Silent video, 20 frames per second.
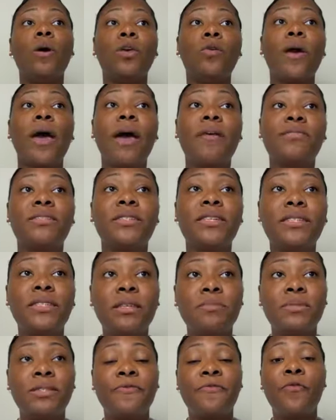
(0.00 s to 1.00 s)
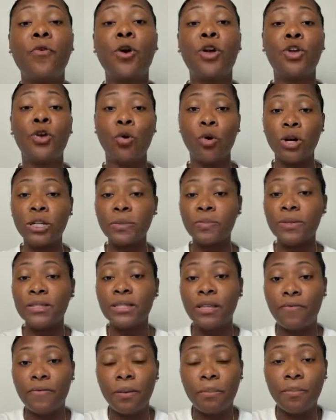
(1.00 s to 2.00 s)
when you have systems for your
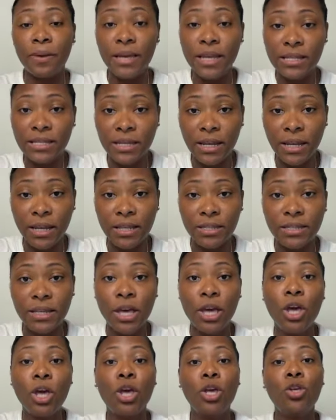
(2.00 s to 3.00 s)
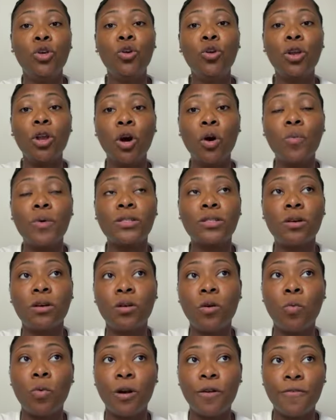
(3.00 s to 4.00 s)
specific business, you know what's
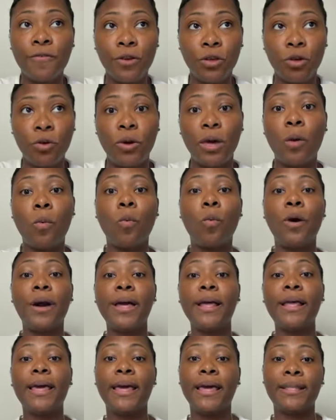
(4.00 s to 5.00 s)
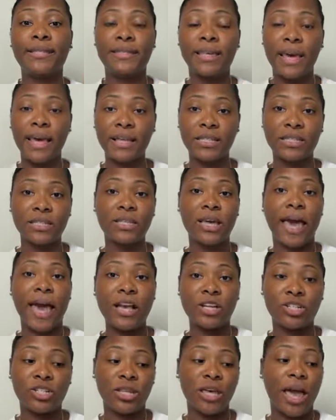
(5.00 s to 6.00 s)
going to work for you and what it takes to
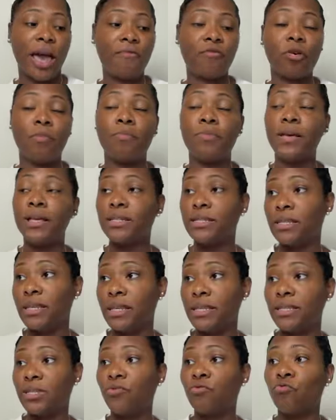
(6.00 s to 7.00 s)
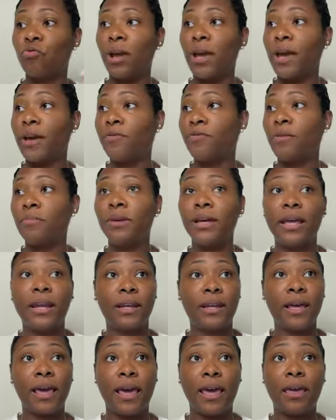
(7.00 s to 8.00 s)
actually have your business ran from day
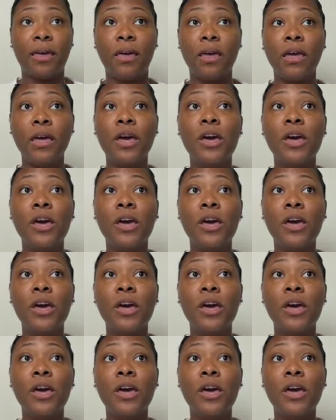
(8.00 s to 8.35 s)
to day.